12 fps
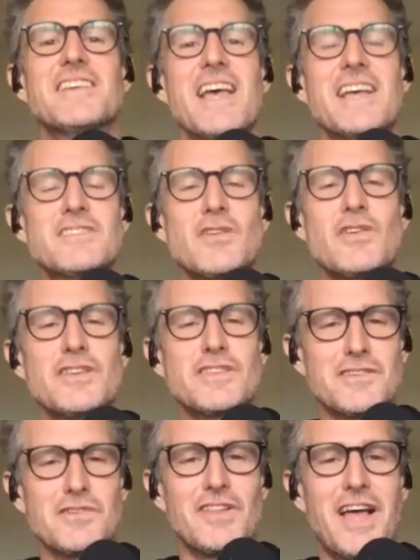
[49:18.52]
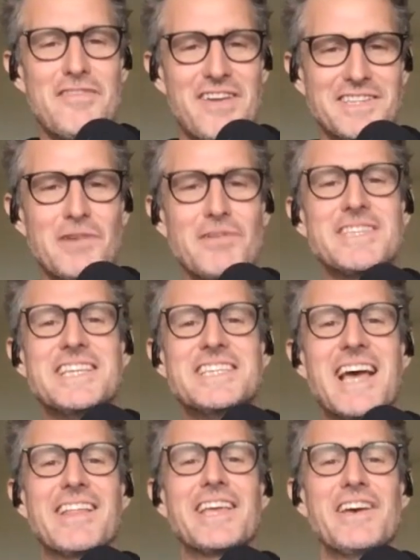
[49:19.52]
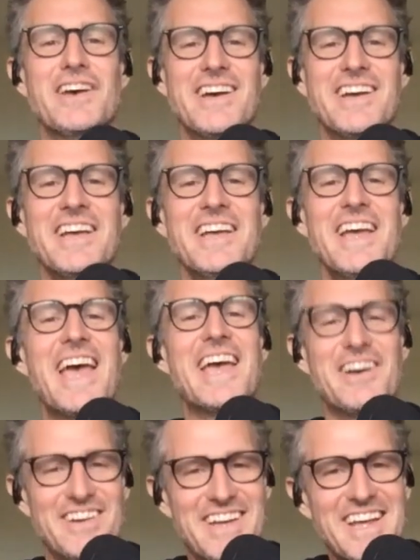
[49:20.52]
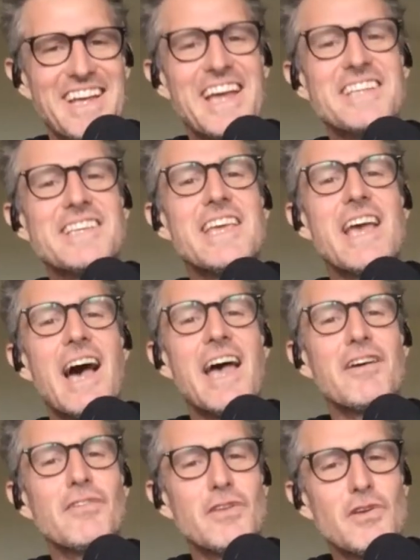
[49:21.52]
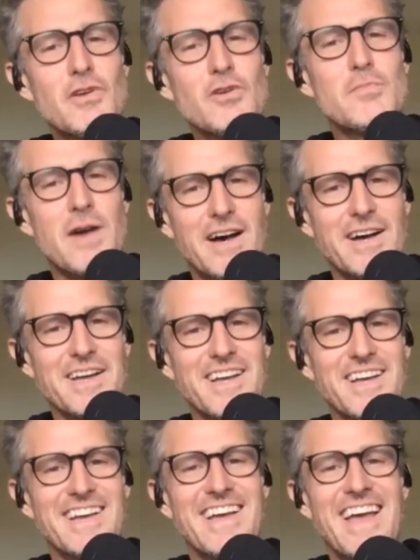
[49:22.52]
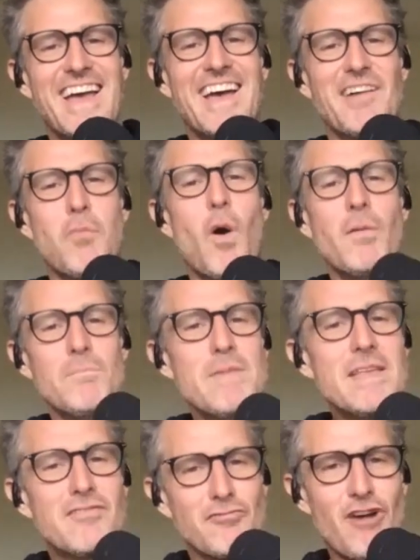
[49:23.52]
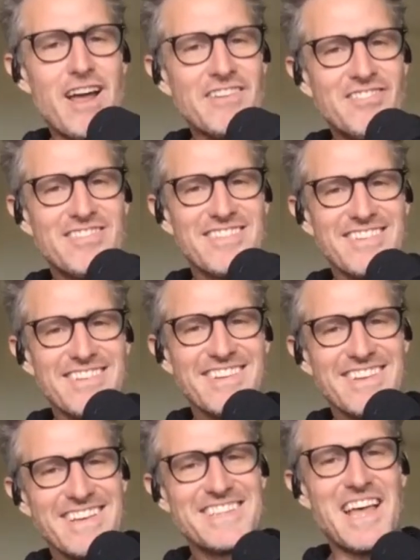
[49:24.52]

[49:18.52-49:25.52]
as soon as it's all over. So is he telling her, hang on, has he hailed the Uber, what, mid thrust? mid thrust. Is